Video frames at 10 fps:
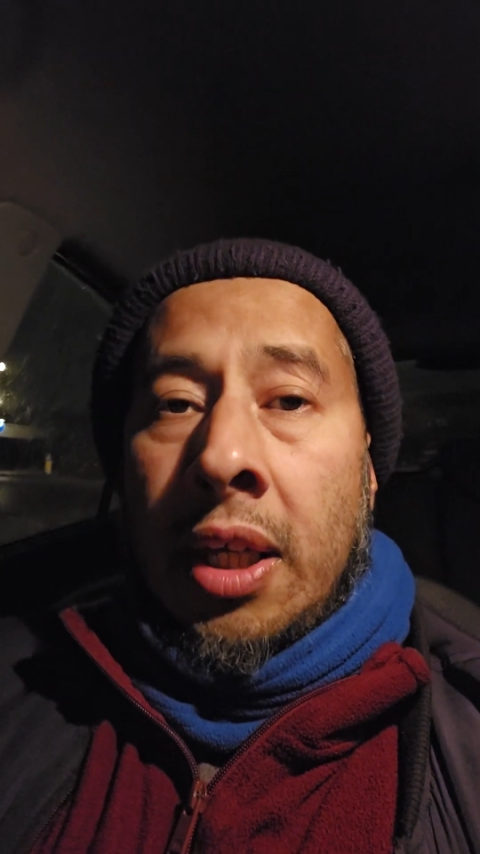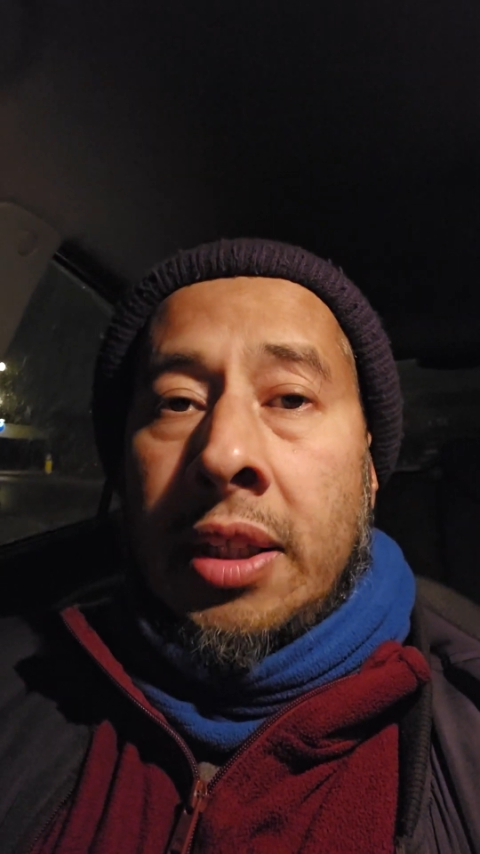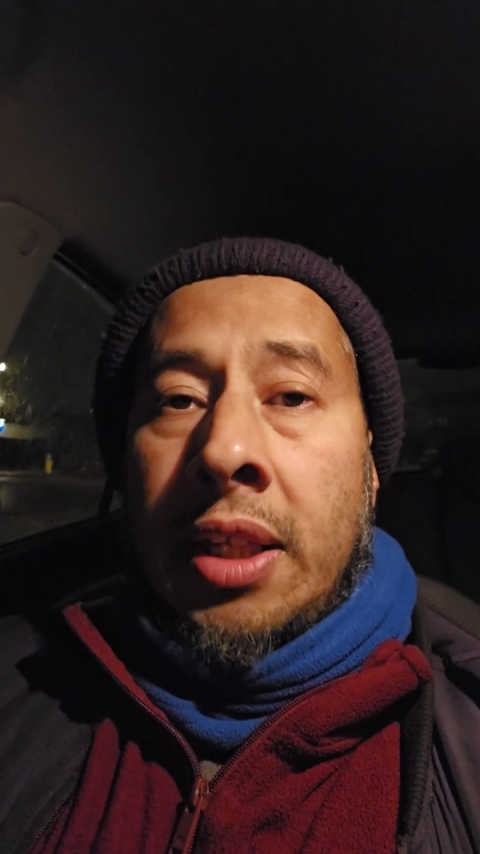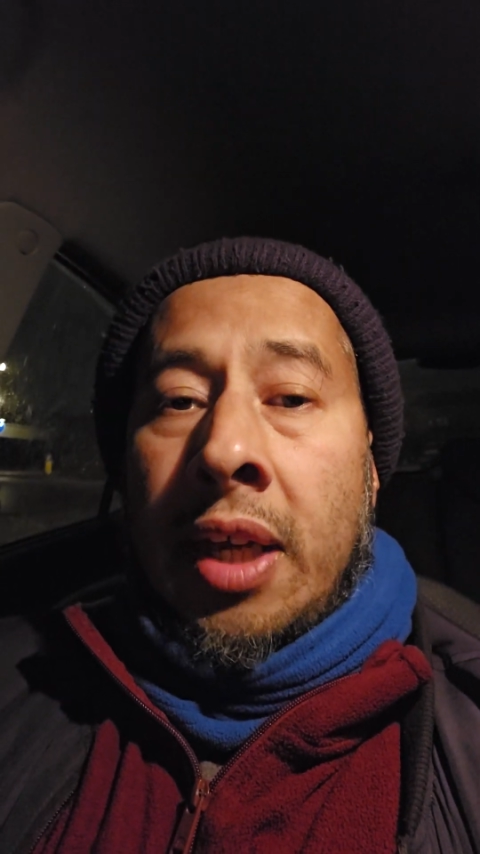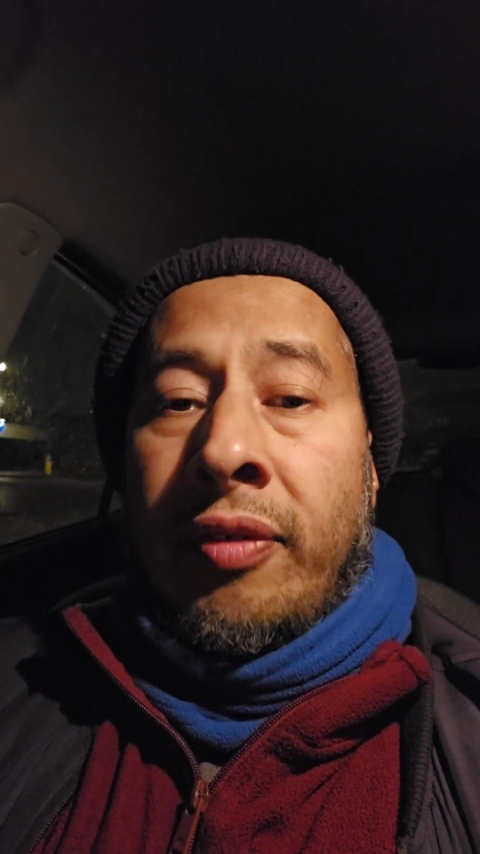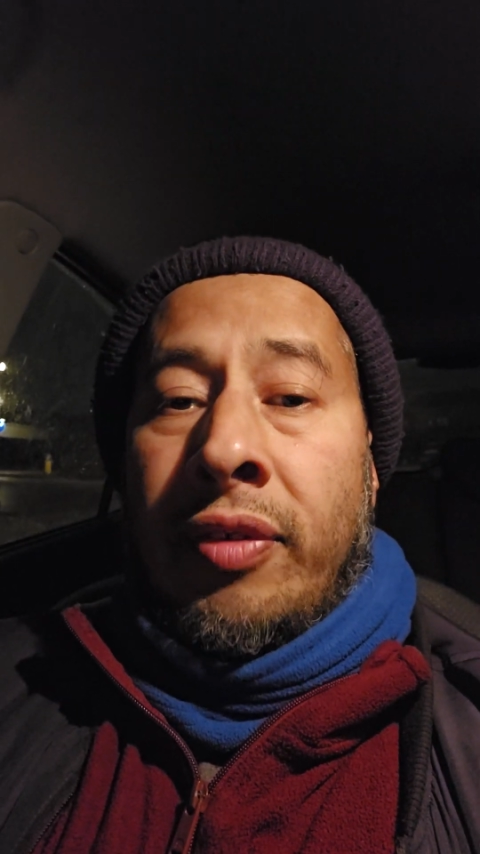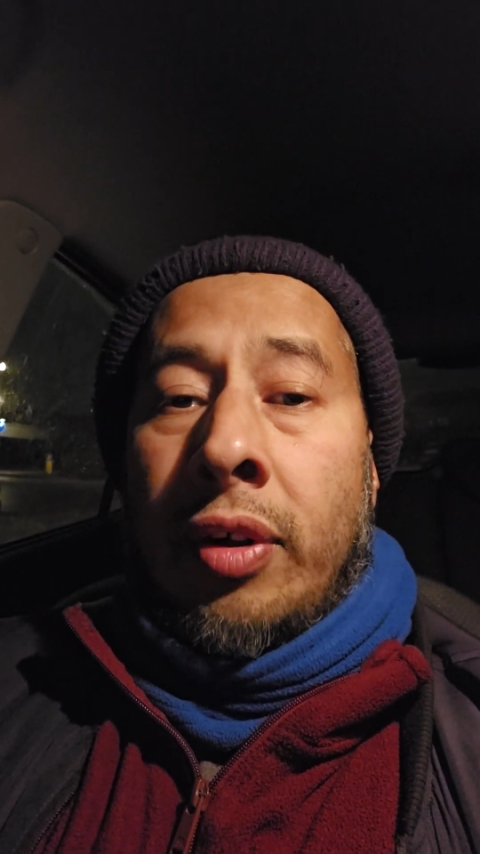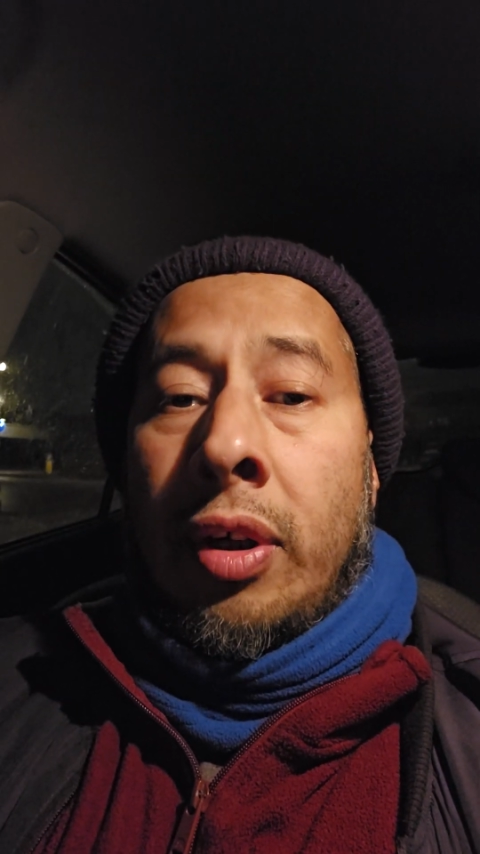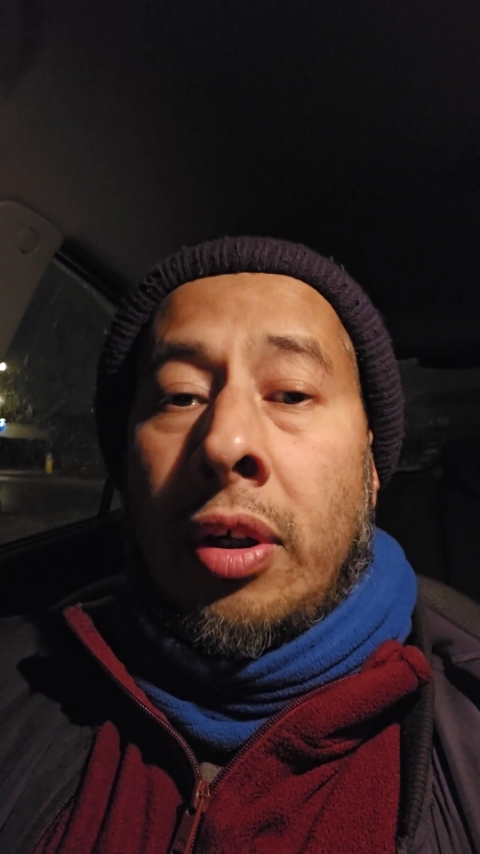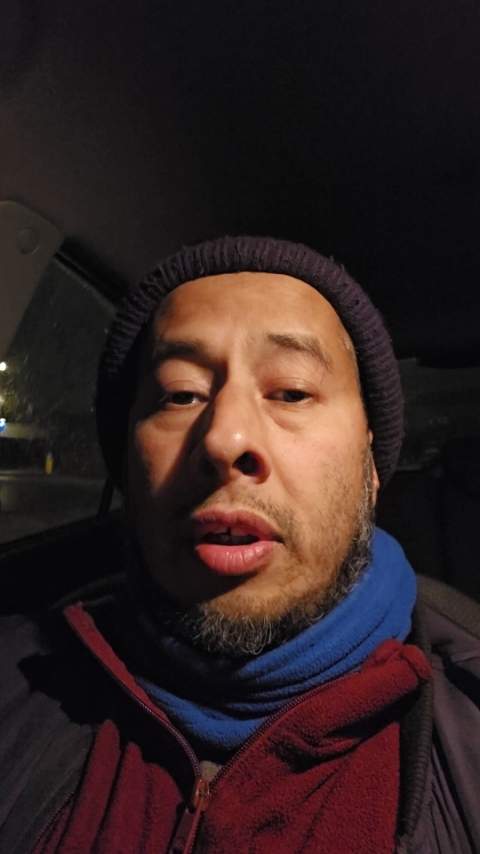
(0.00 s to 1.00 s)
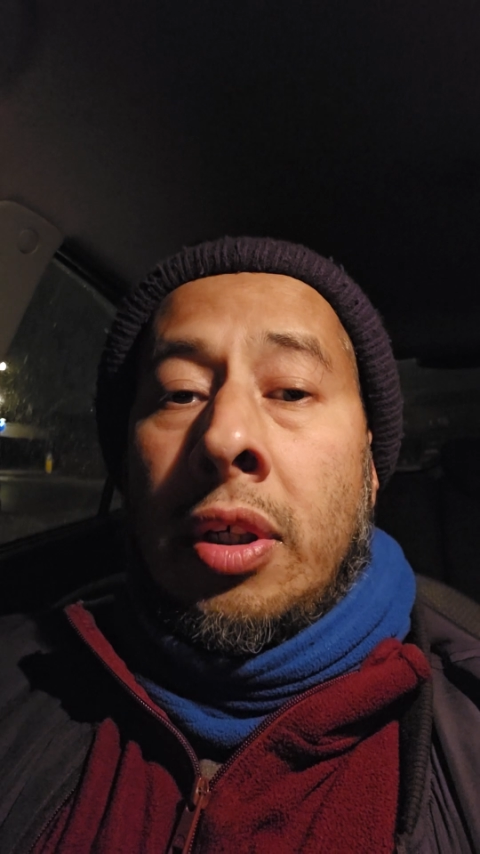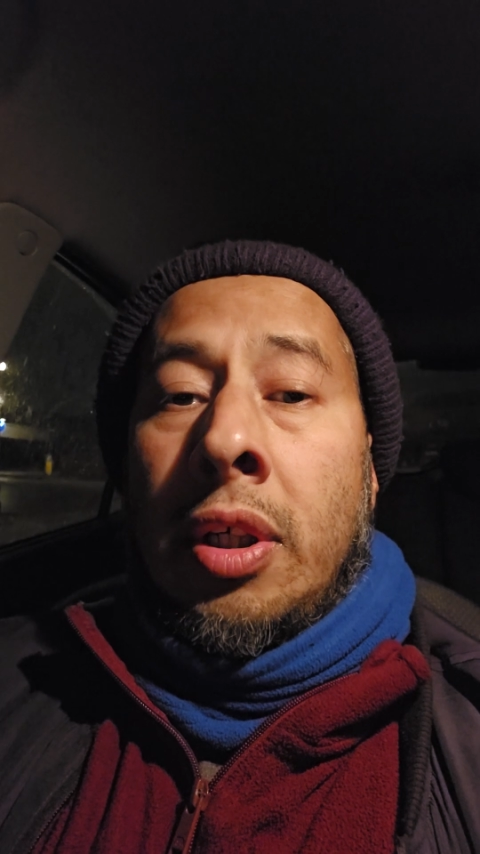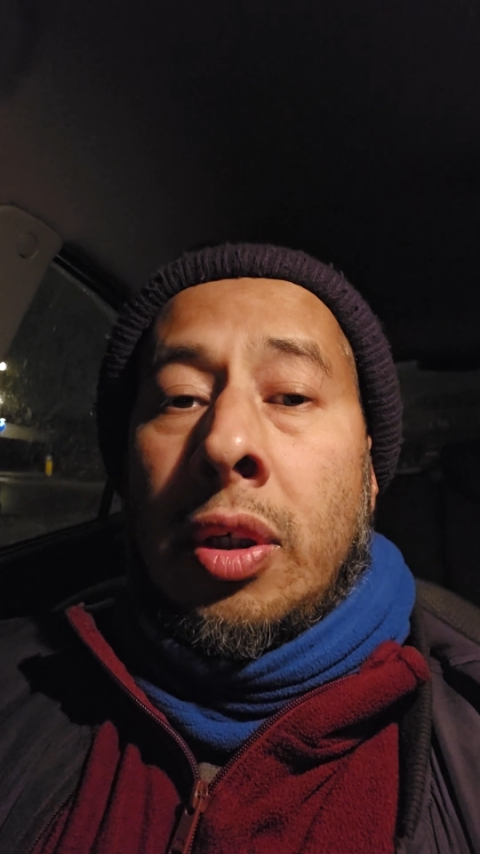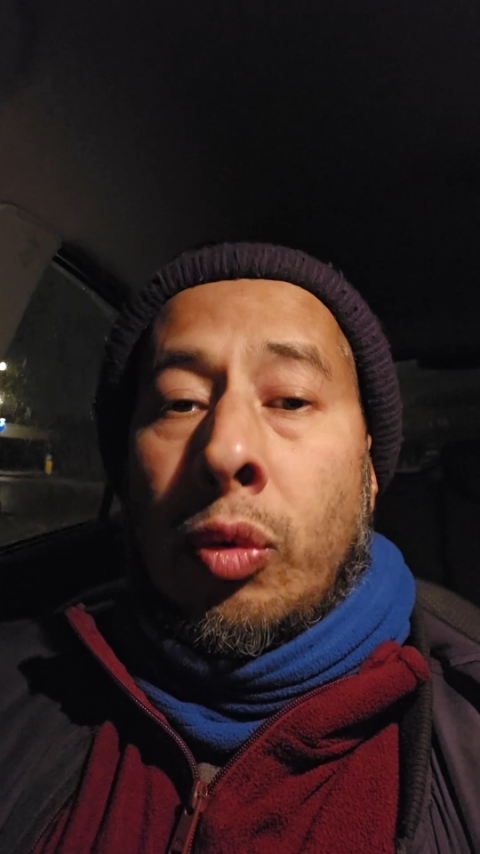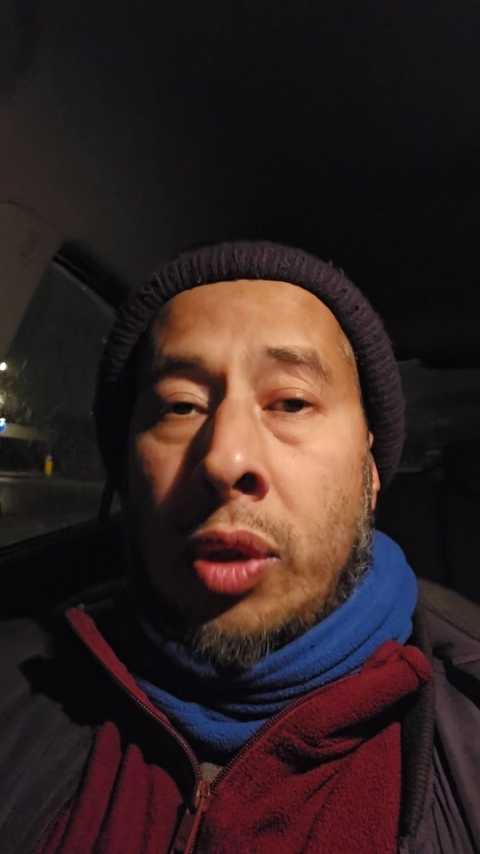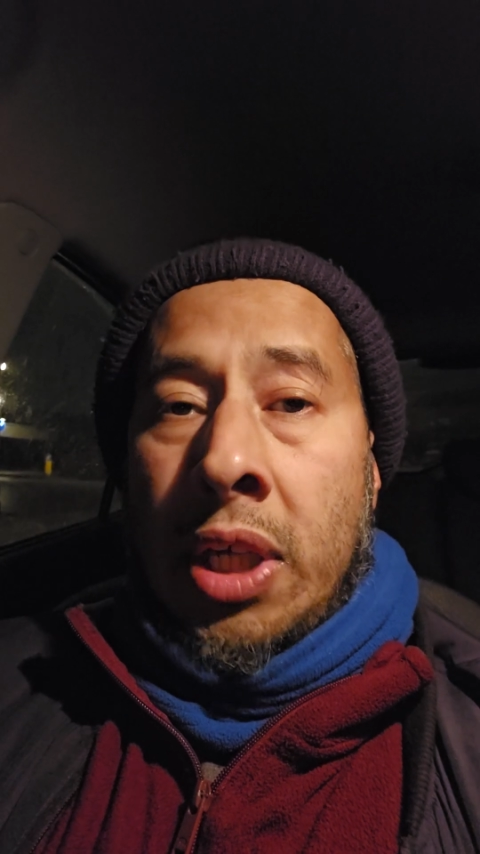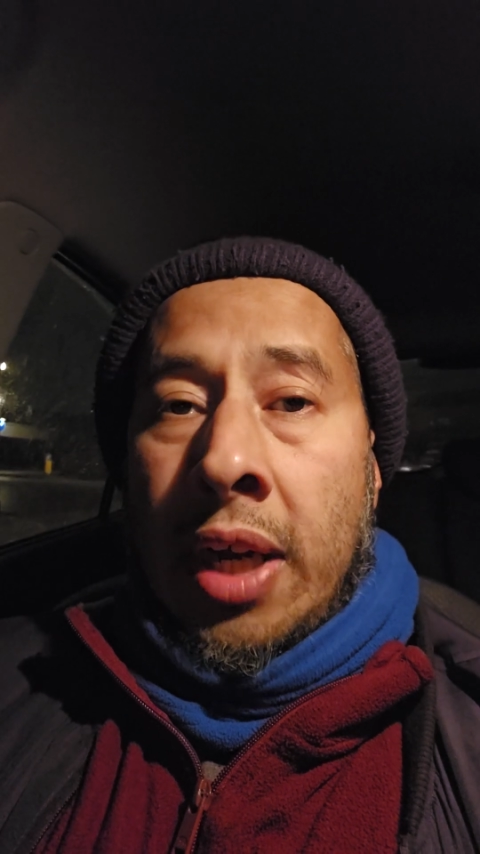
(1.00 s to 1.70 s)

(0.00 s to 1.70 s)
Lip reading: therefore we